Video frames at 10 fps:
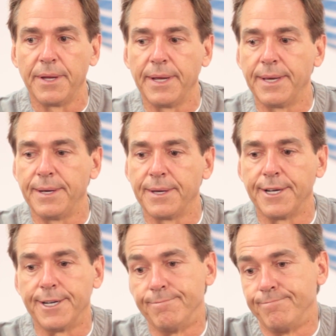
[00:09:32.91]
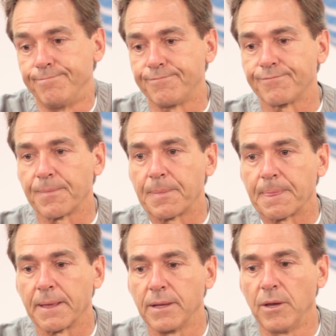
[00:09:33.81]
And
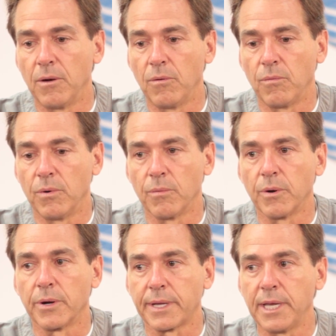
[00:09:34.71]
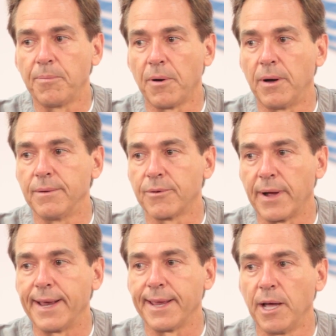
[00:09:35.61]
we're going to keep on
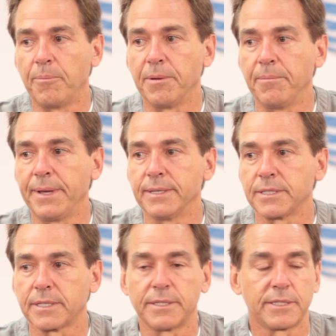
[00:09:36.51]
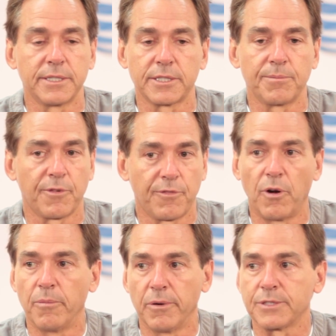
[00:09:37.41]
trying to help him be as a consistent
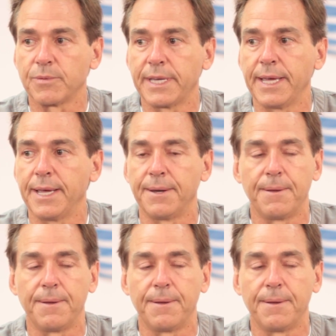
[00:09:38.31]
performer as we can.